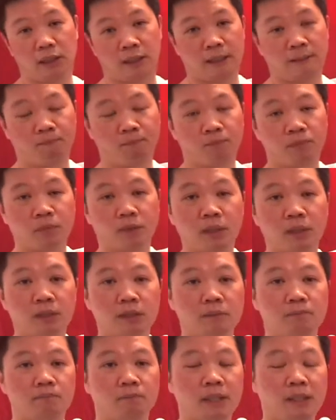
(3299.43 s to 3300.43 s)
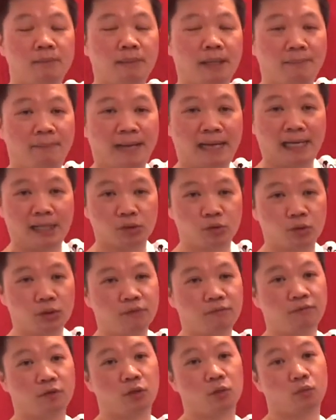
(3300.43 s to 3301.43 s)
Um, be my
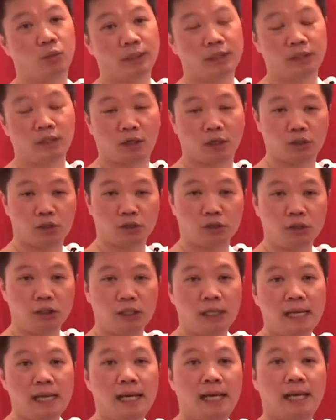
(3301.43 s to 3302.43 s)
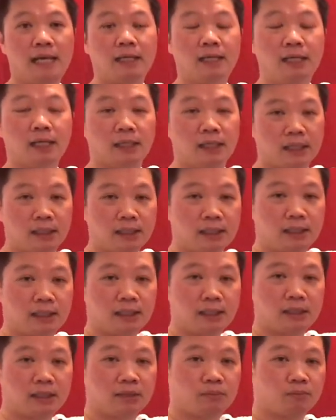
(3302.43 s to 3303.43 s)
patron for $1 and the link is
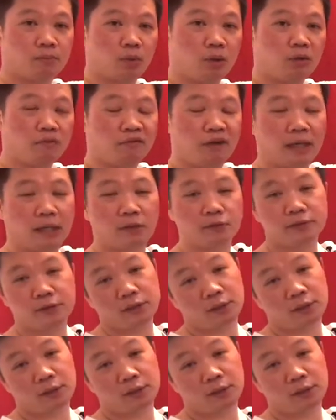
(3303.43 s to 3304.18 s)
in the profile.